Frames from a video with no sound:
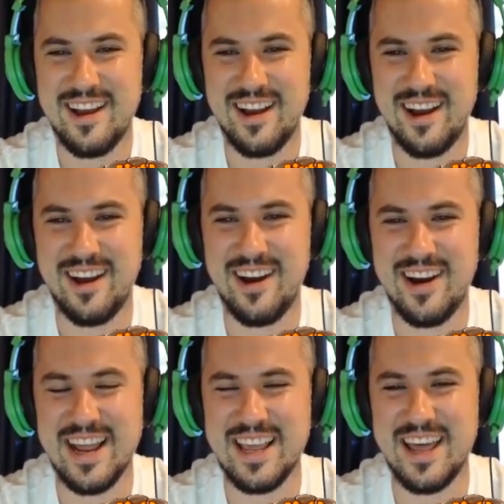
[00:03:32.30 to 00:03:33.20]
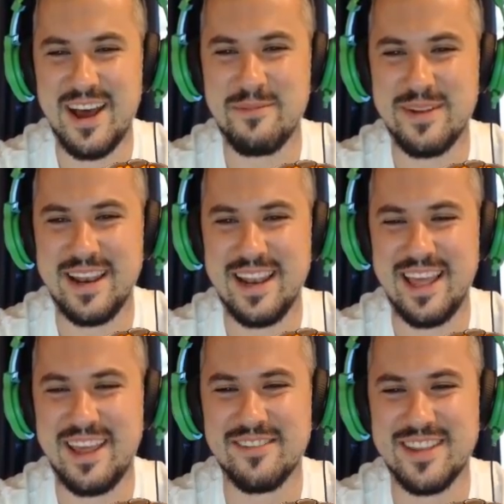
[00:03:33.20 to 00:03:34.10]
Oh, I cannot
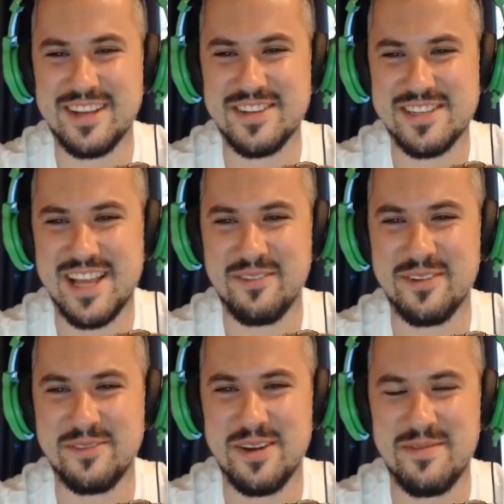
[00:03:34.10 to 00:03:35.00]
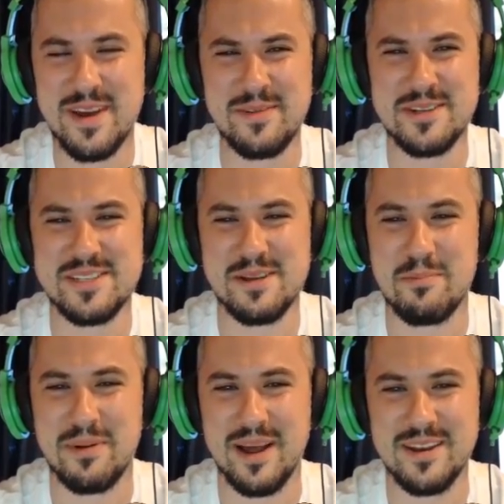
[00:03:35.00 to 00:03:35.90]
believe that just happened. My baby just
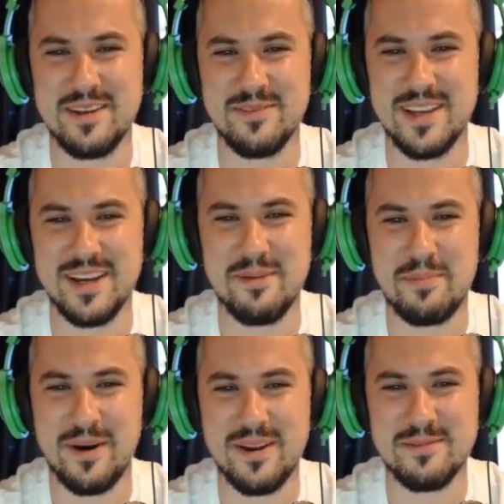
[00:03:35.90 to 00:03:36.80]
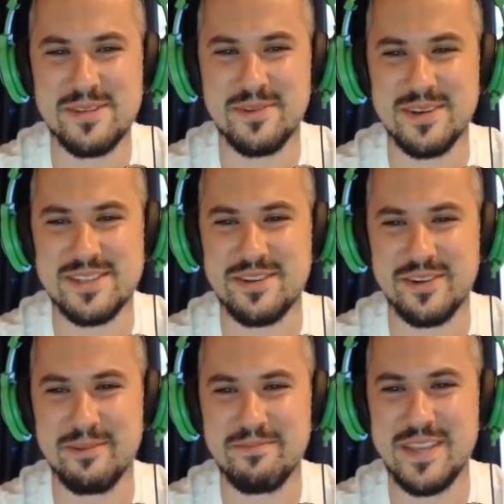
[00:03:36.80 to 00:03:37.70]
abandoned me. I bought him some ice
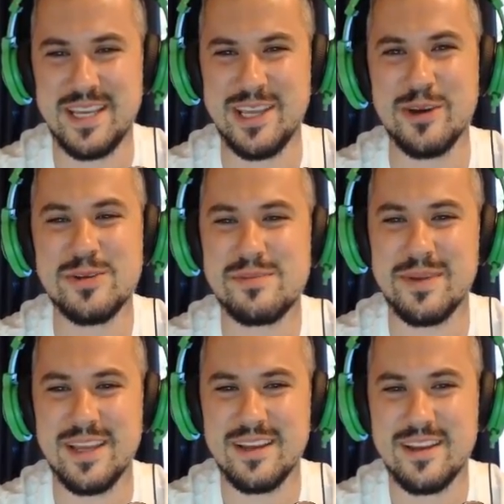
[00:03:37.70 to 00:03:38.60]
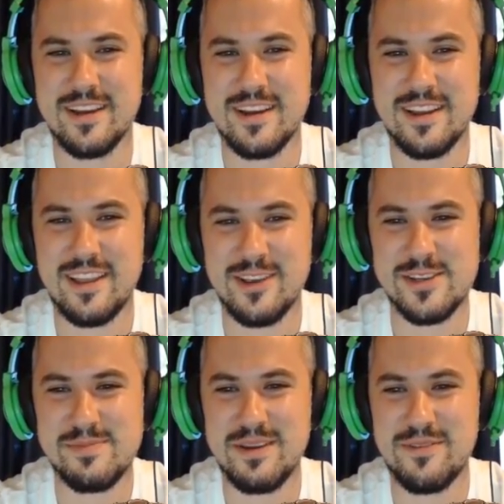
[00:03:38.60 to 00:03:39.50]
cream. He used me. He
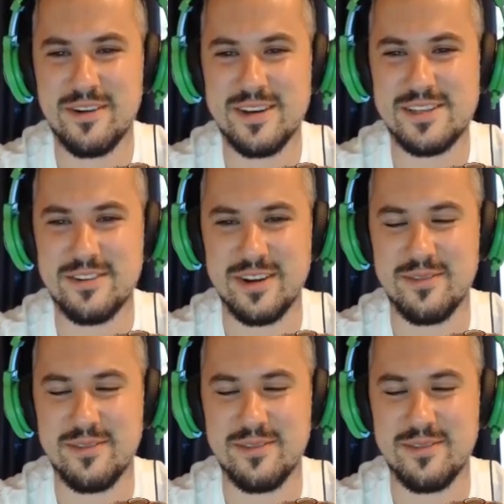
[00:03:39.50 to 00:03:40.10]
used me for ice cream.